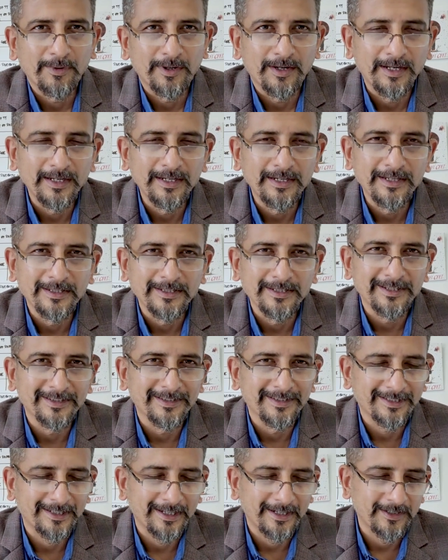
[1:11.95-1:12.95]
Any teacher in
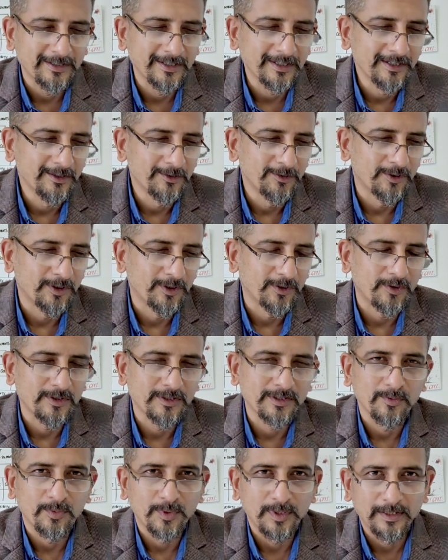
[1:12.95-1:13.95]
this country or
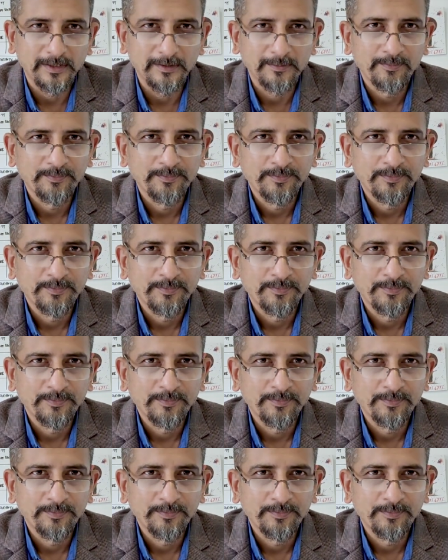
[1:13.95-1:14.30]
across the world.